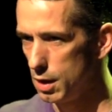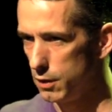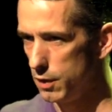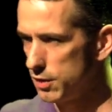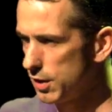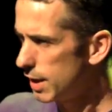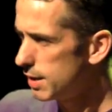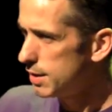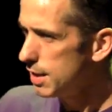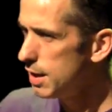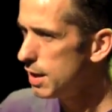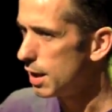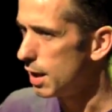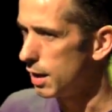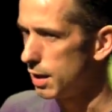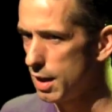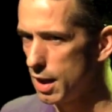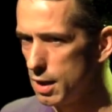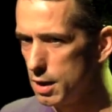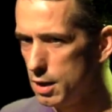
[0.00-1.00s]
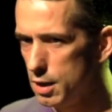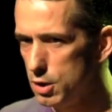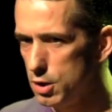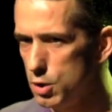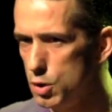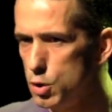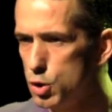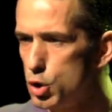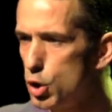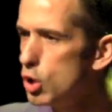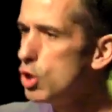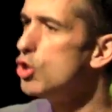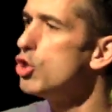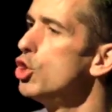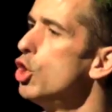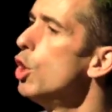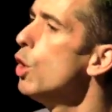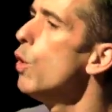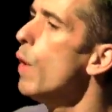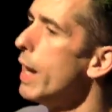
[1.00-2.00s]
this idea that you shouldn't
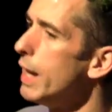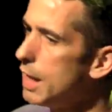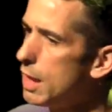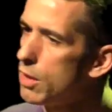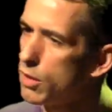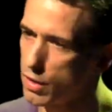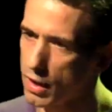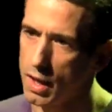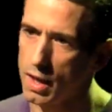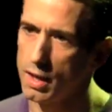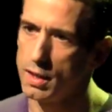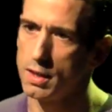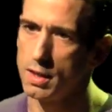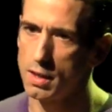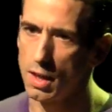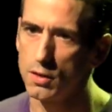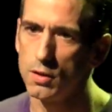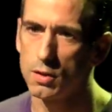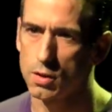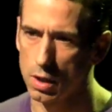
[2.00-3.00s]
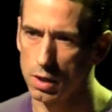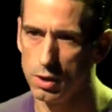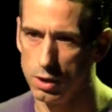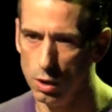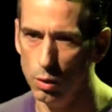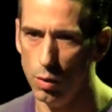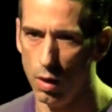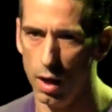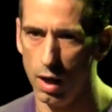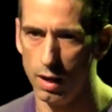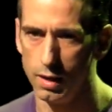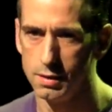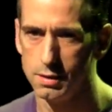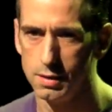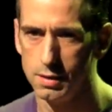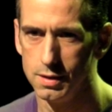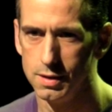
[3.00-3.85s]
do anything that doesn't turn you on.